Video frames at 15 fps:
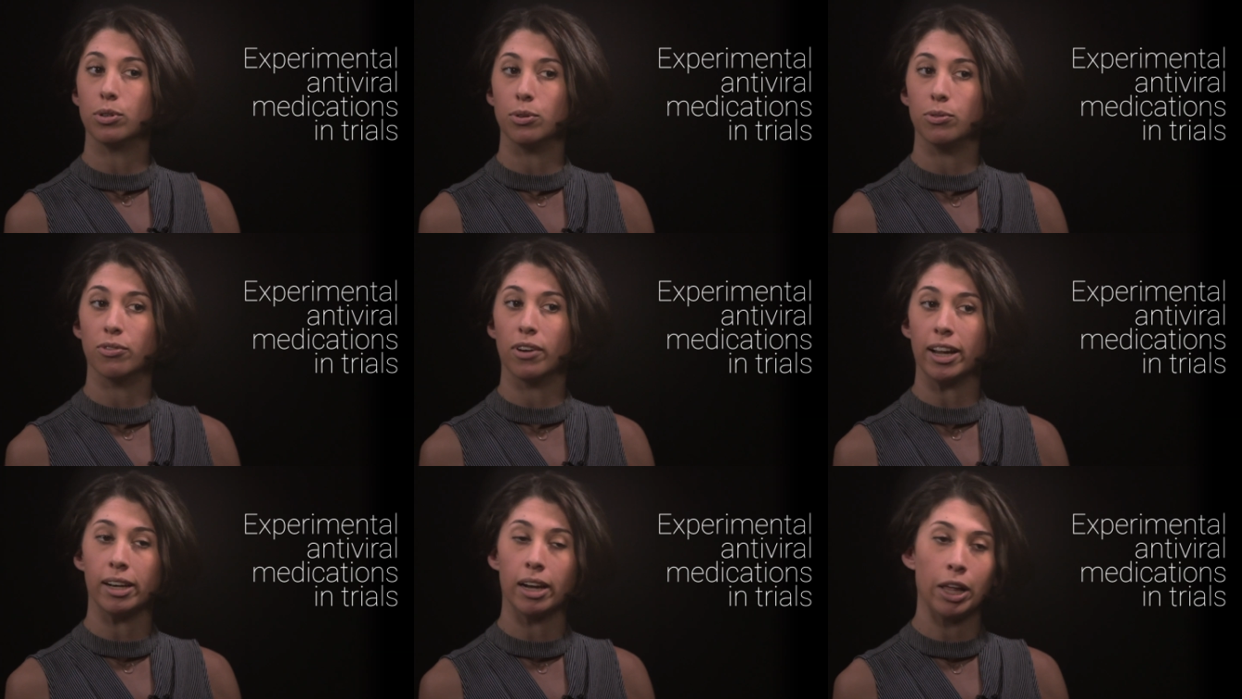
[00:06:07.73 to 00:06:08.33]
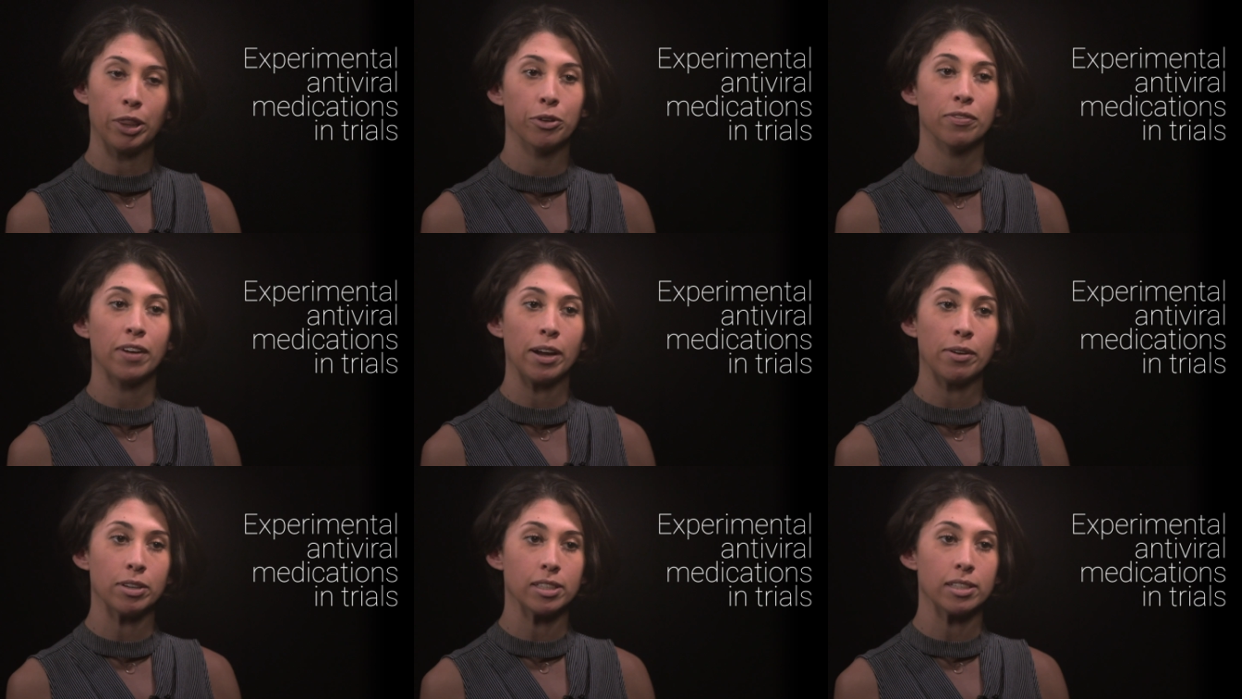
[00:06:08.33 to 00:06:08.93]
to fight other
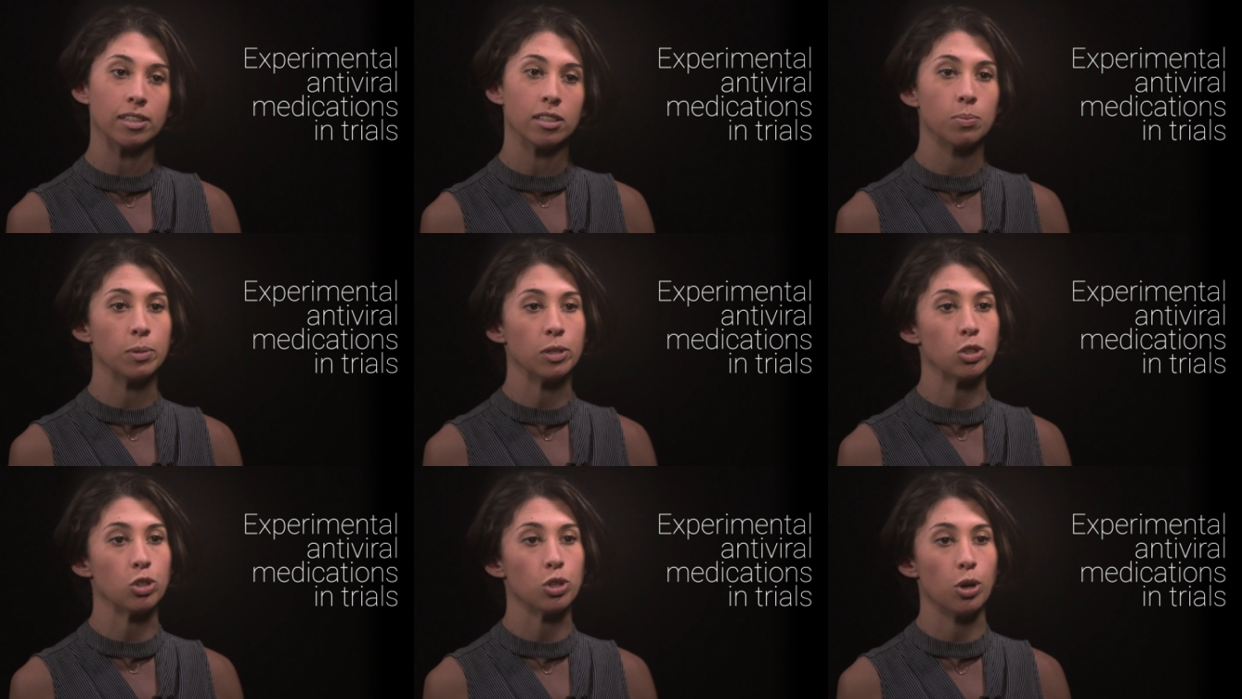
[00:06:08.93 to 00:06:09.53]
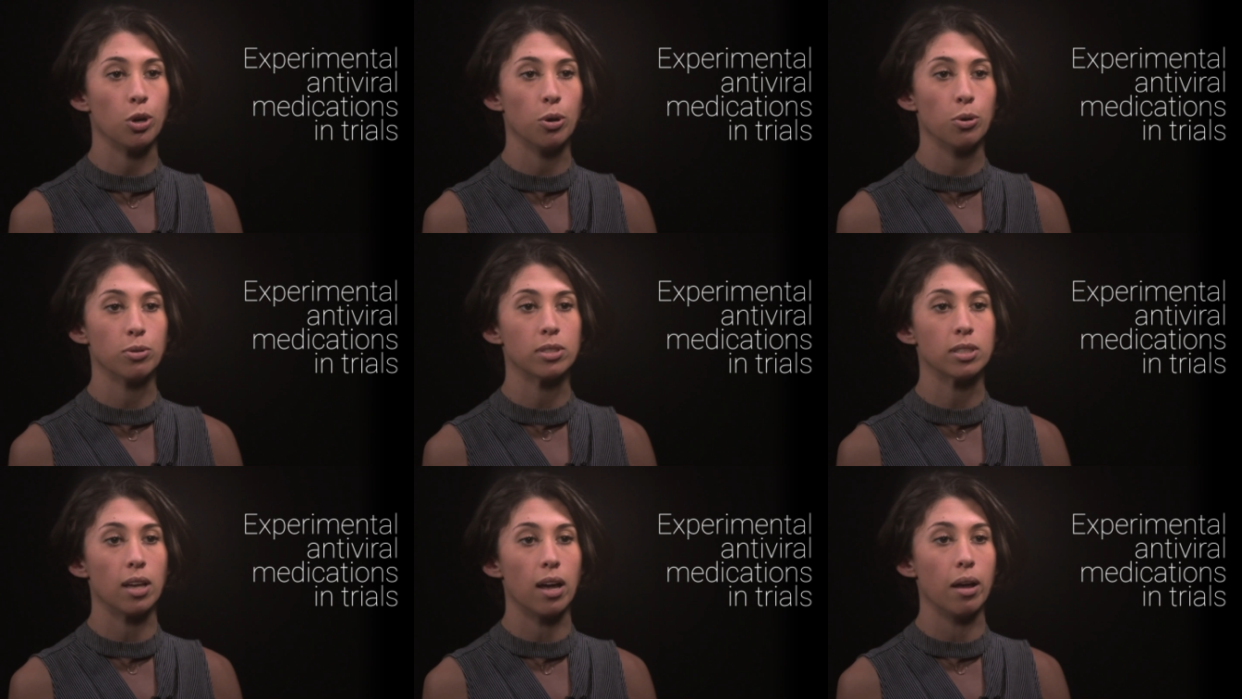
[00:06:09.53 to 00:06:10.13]
viruses but show
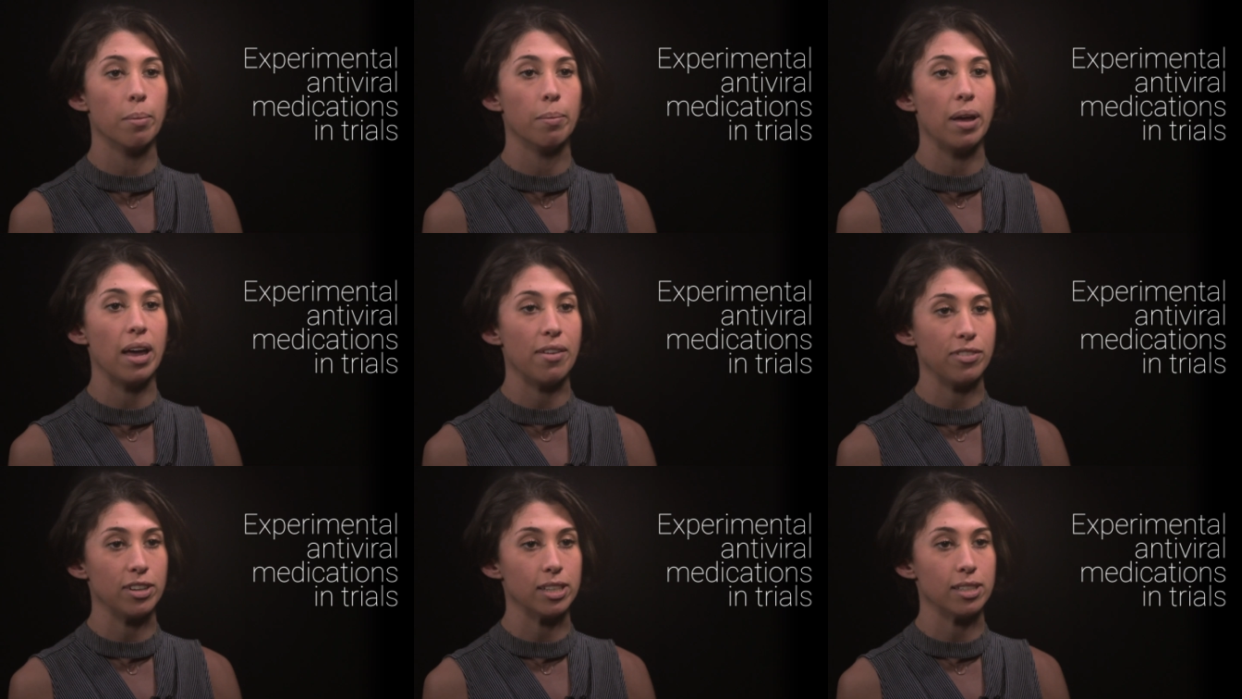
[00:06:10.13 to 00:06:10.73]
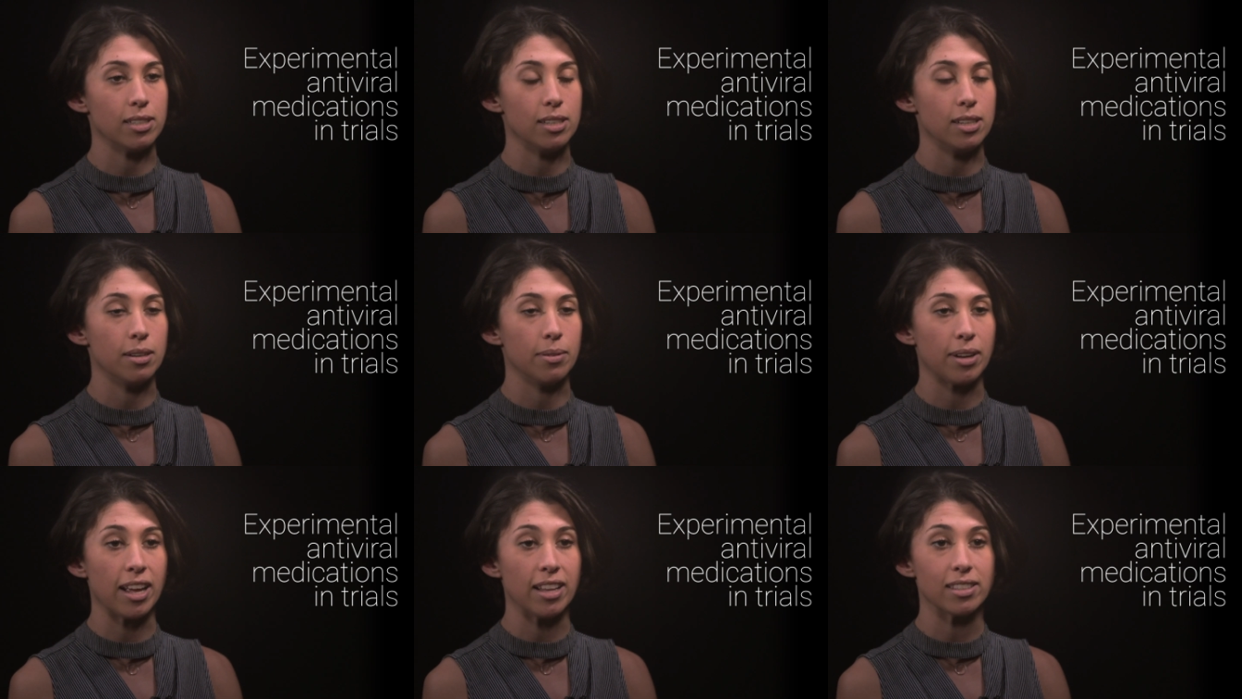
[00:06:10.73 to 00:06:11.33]
some efficacy
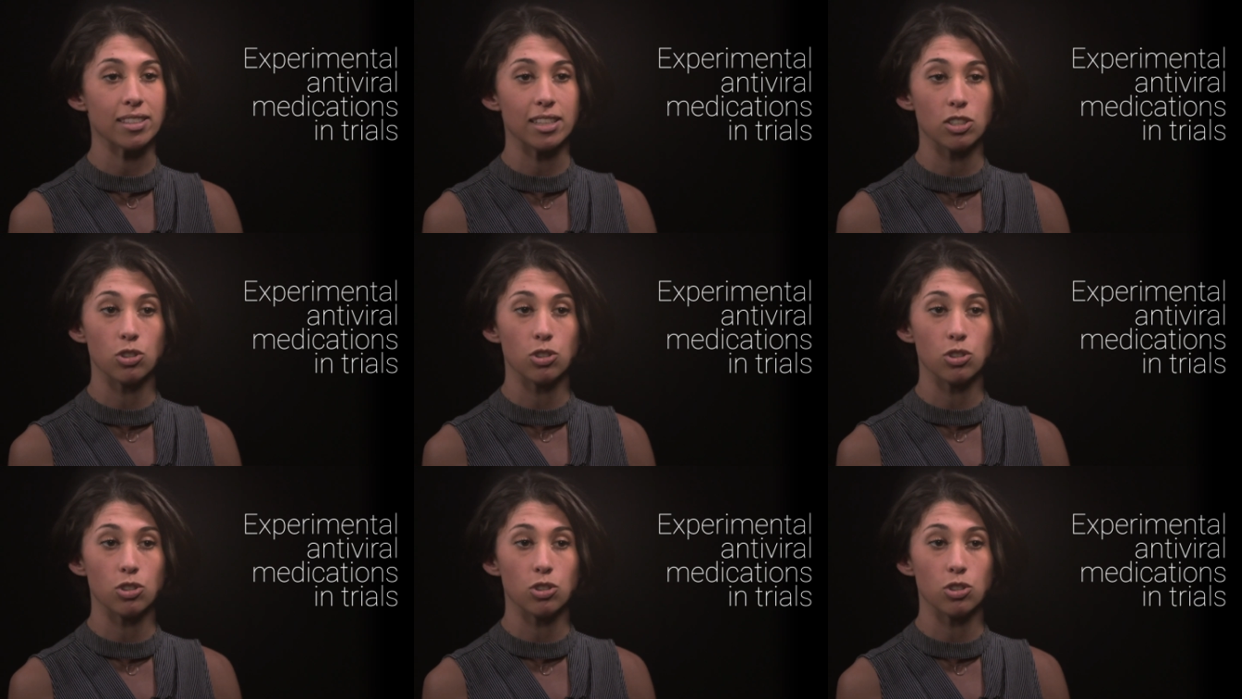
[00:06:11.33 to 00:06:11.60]
against